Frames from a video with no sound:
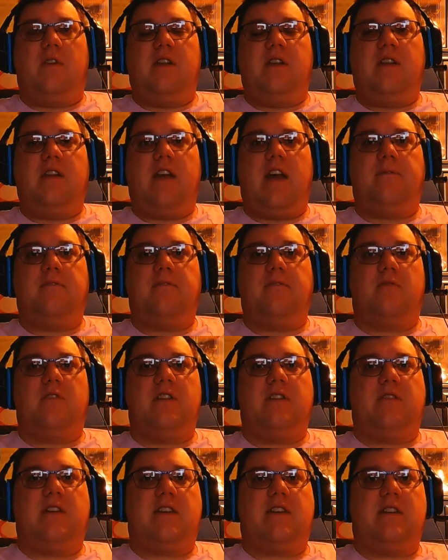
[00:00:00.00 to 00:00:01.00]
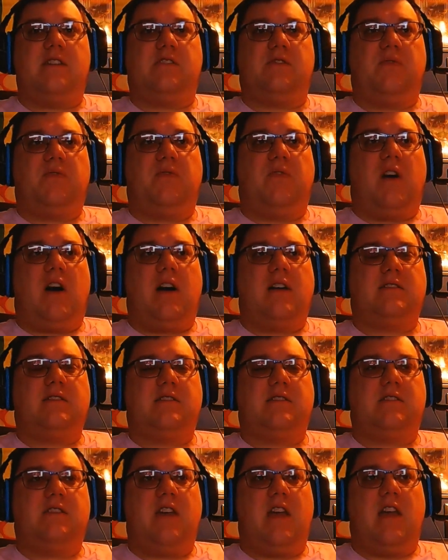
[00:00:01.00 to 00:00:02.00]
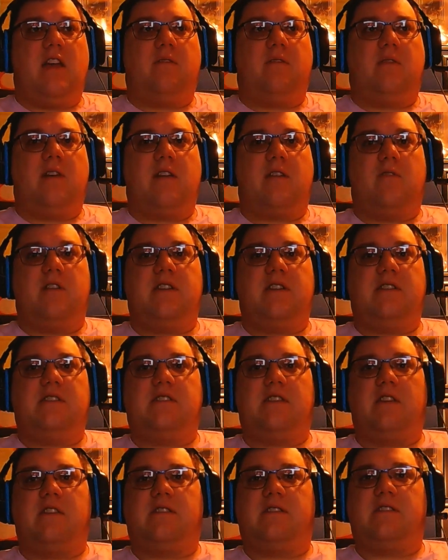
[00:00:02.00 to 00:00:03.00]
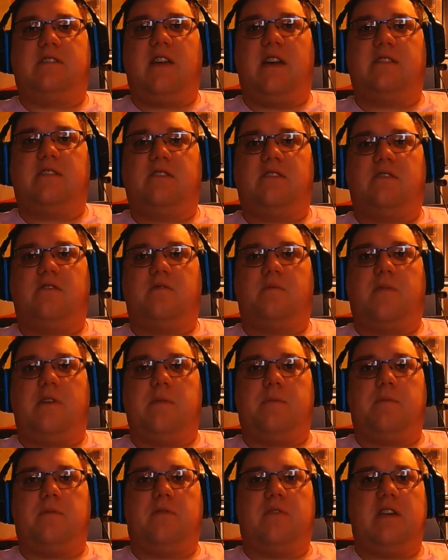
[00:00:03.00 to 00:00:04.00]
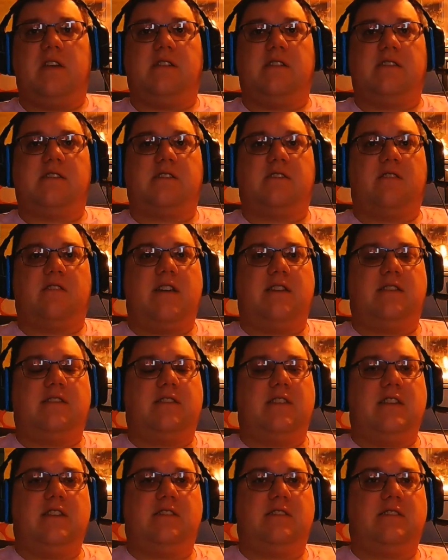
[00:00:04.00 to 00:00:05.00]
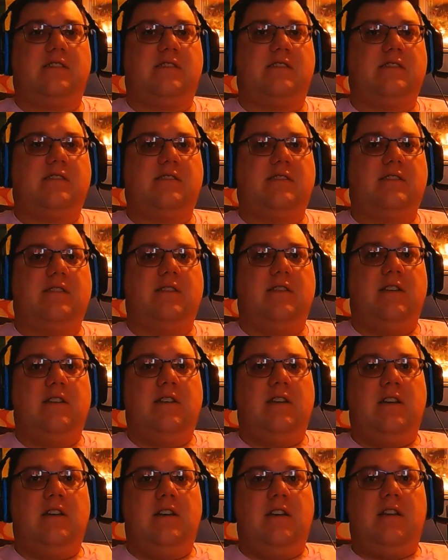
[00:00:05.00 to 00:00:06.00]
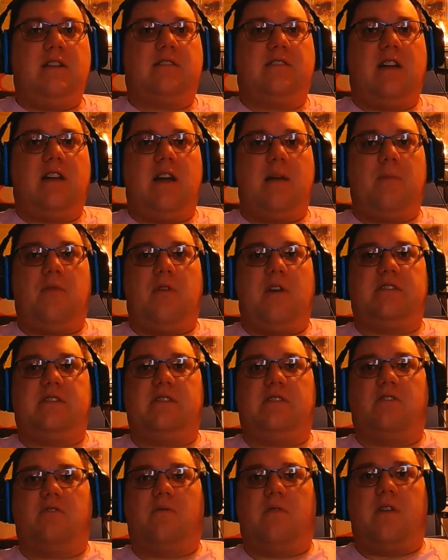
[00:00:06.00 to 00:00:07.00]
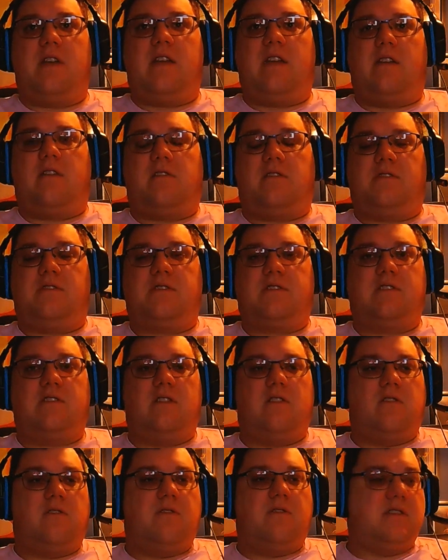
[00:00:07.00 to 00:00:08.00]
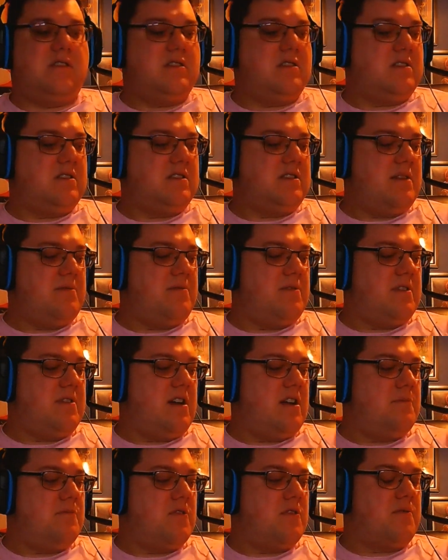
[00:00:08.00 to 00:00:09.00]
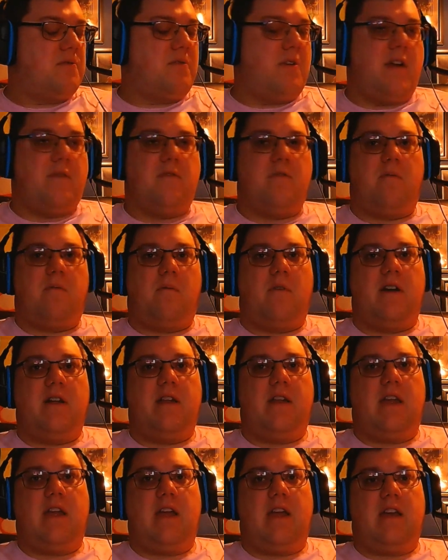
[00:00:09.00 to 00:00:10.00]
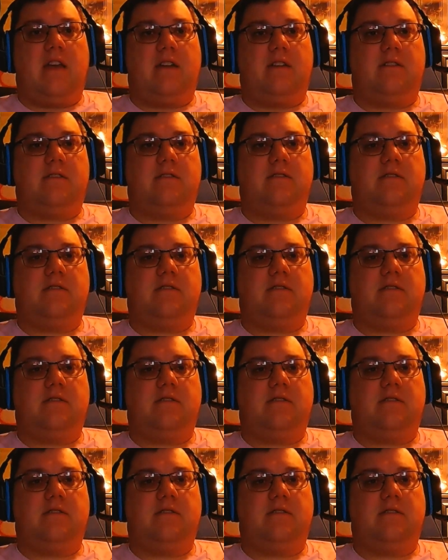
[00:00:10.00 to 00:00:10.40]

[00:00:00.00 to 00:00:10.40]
having to read like his thoughts and like what he says to people he dislikes. It's not pleasant to read at all. So this is definitely not a book for everyone, and